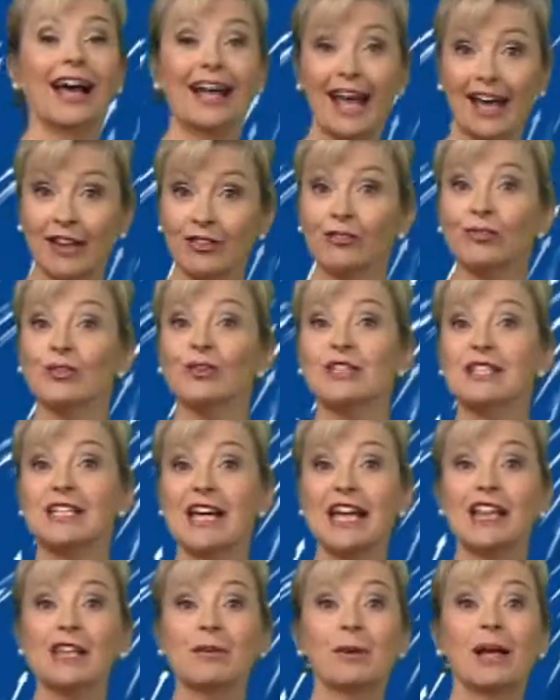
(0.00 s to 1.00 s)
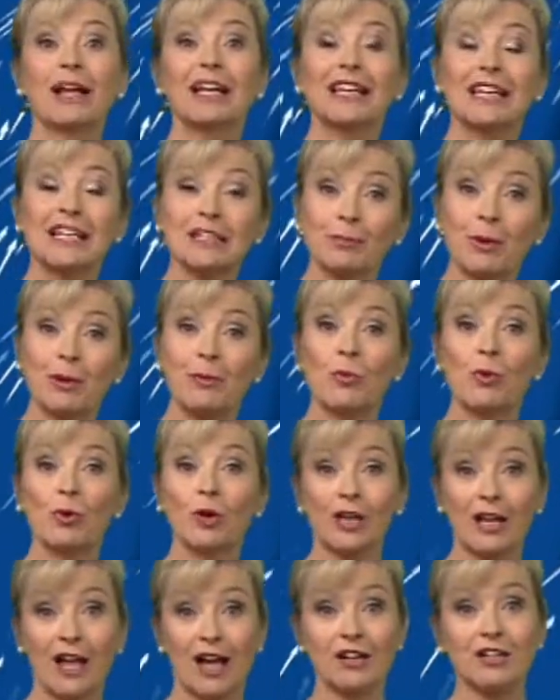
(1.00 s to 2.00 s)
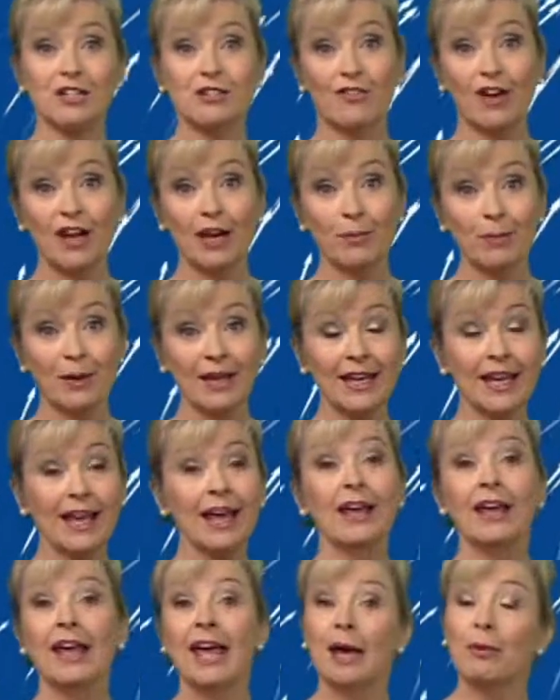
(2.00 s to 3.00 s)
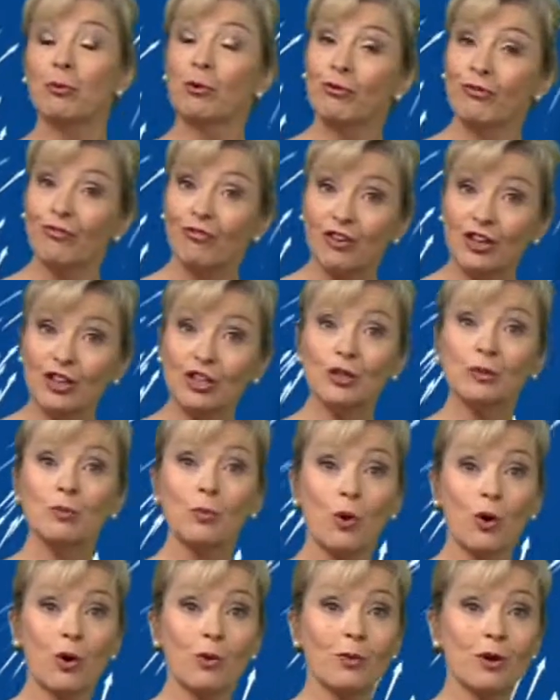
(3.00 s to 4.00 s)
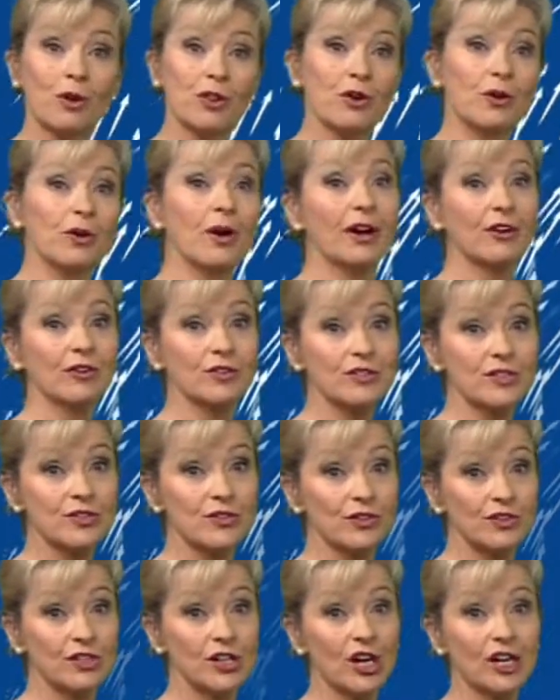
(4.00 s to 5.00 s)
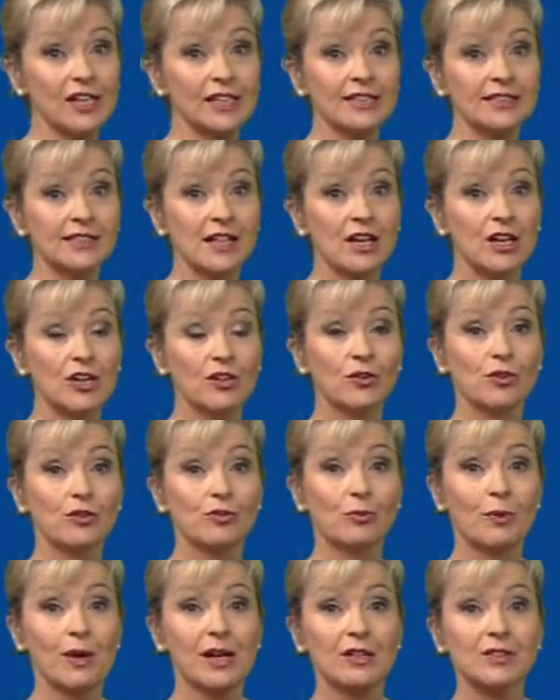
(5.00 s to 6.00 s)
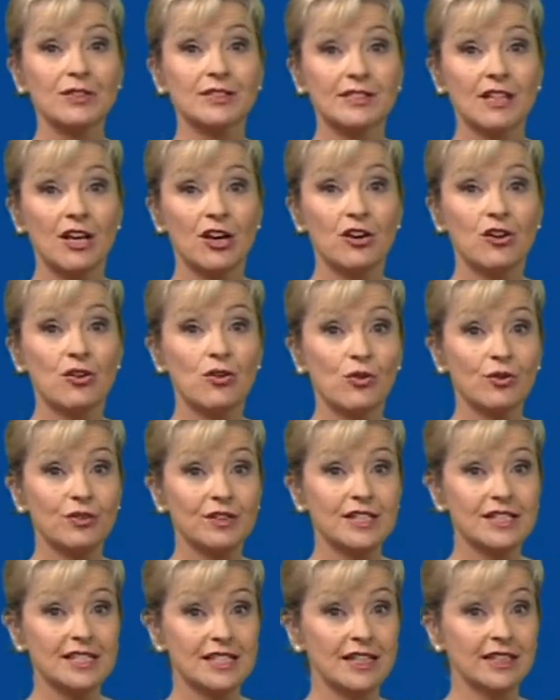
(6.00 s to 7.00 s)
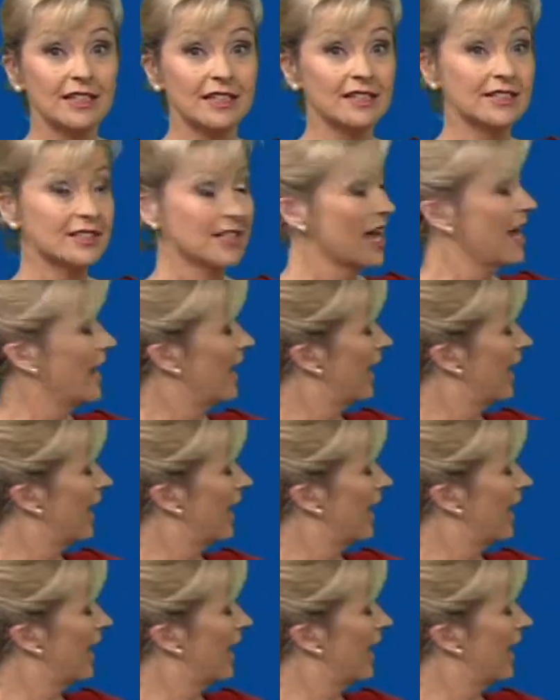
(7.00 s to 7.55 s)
Again, through the day, there'll be a little bit more cloud developing. It will feel warmer, though, across Northern Ireland, North Wales, North East England,